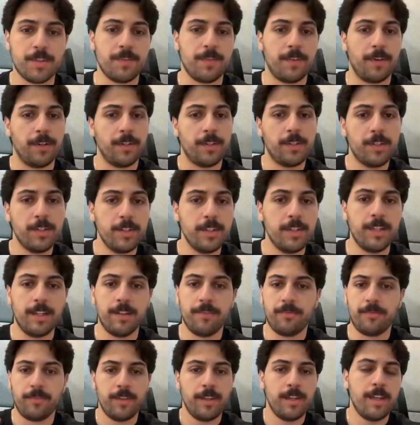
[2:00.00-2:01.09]
very good,
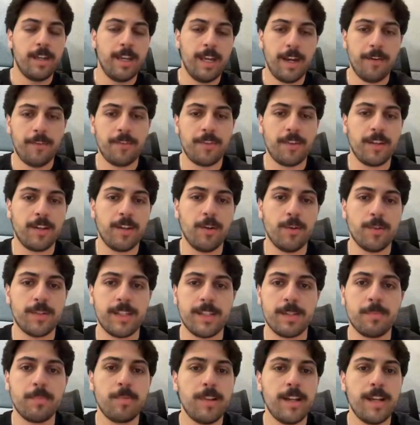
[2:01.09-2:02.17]
if everything goes
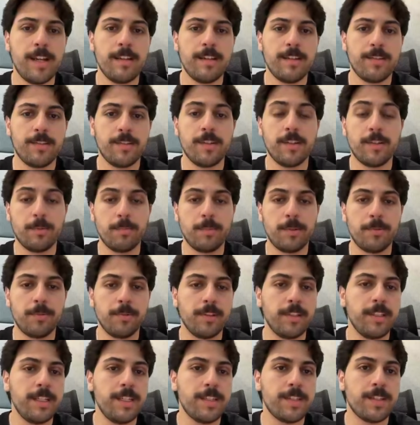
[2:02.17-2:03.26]
as planned, it'll be
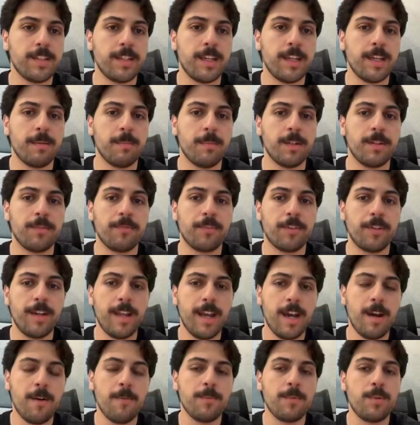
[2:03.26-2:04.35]
released again. But for
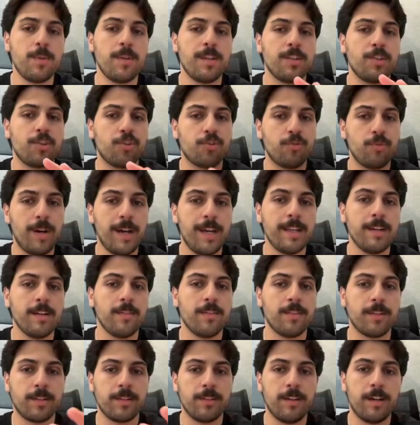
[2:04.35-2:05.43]
now, you can try it
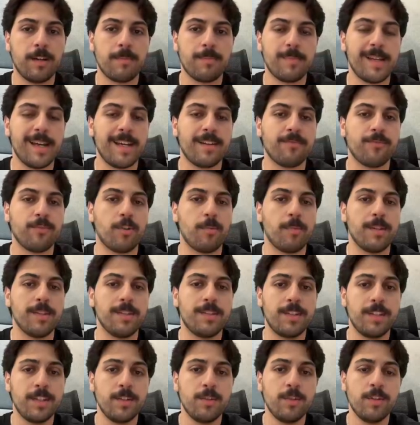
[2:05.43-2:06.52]
on the Claude platform
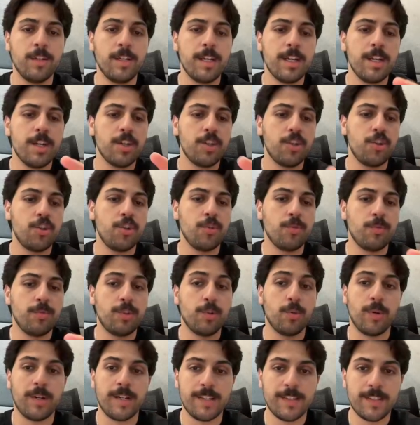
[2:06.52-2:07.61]
until June
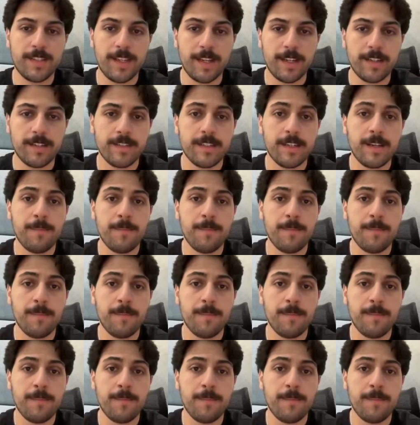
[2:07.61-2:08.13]
22nd.